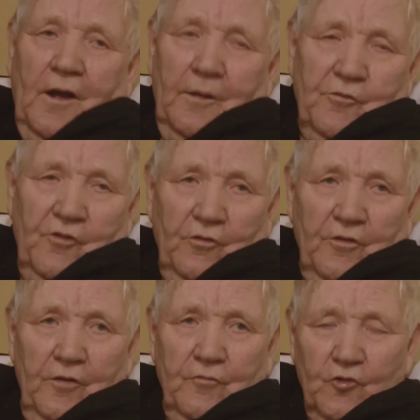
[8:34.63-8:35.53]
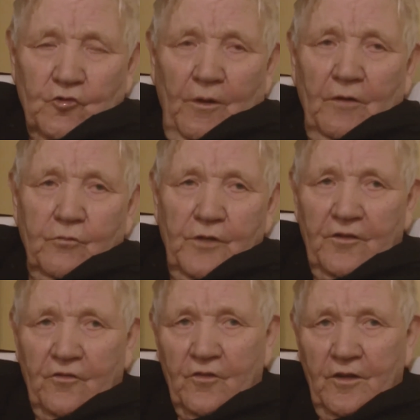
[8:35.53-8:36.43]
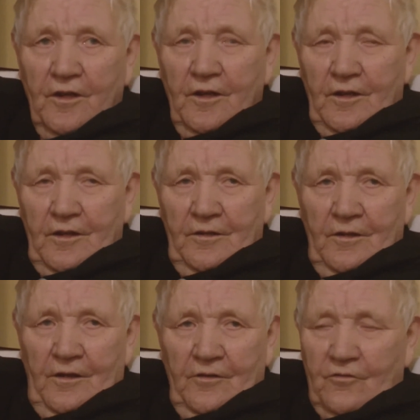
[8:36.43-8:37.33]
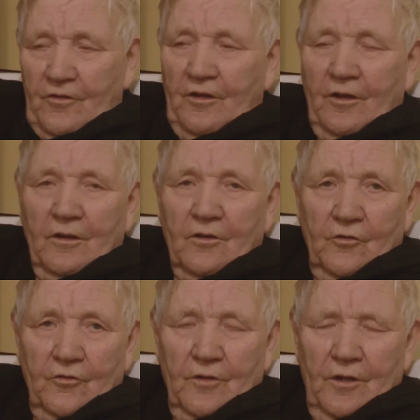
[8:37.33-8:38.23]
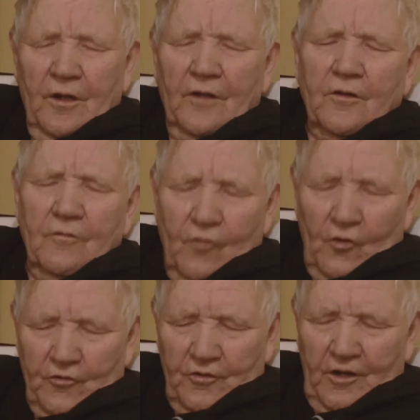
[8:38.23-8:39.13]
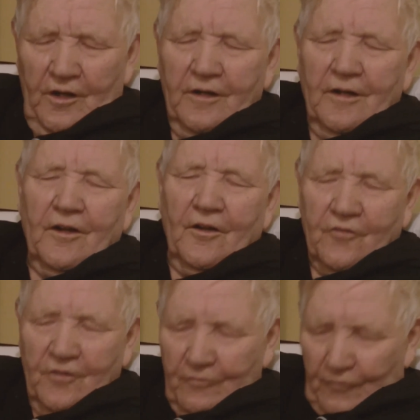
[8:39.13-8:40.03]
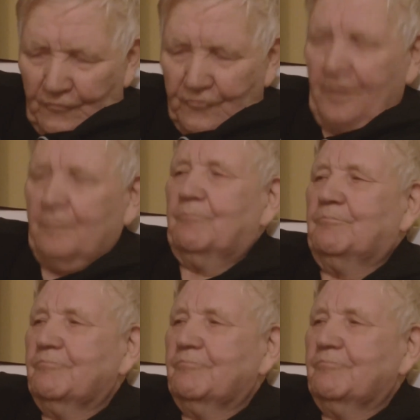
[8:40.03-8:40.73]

I was out there for 12 weeks in 1949 and 1950.